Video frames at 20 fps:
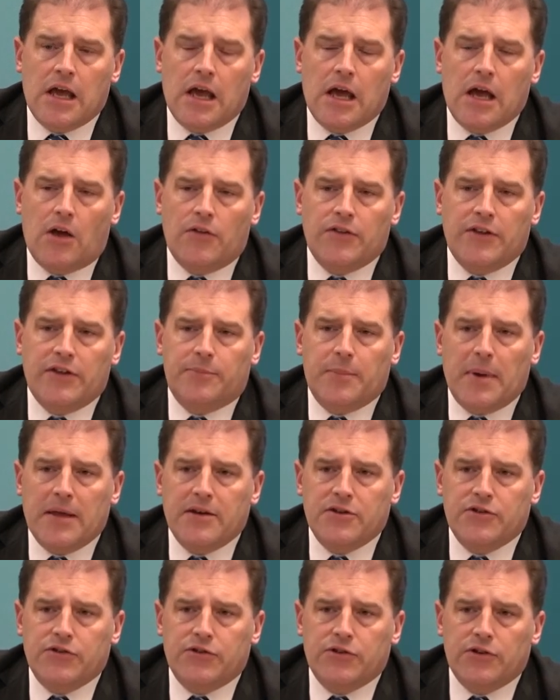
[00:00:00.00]
On the
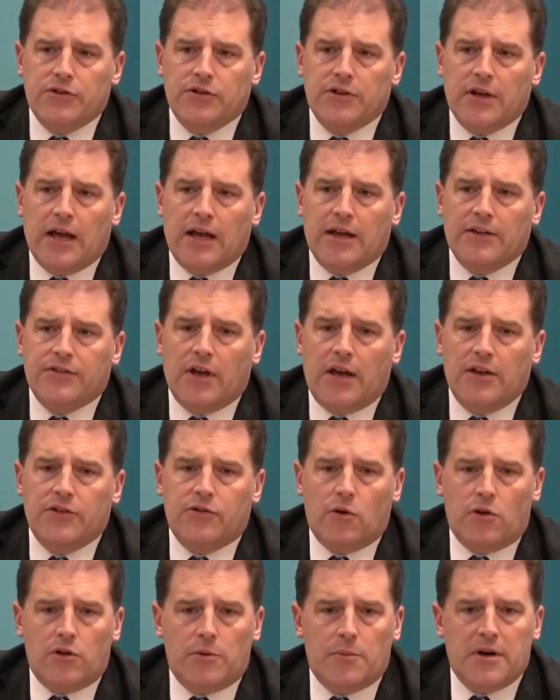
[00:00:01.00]
expenditure side,
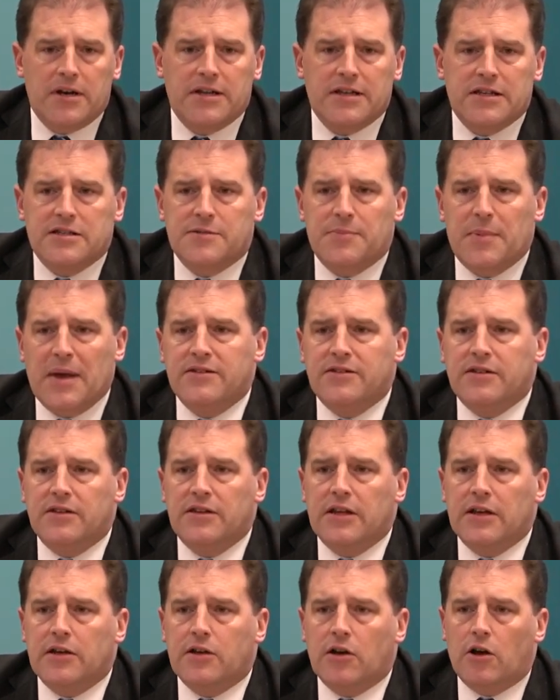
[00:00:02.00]
so all the money that's spent in
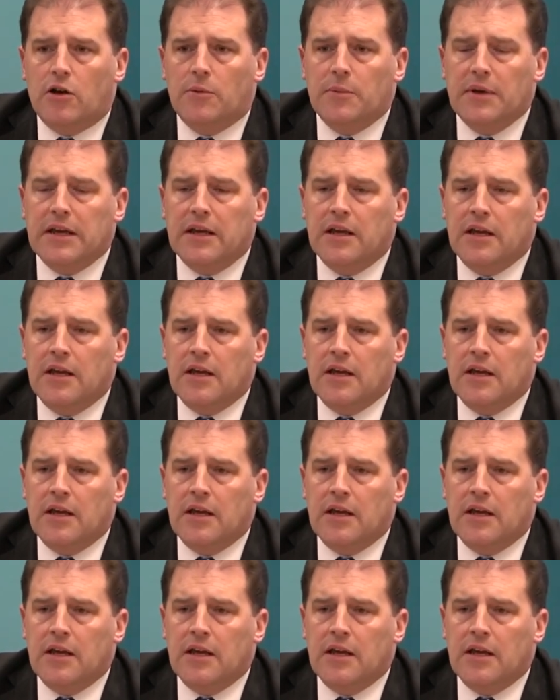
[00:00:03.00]
the economy,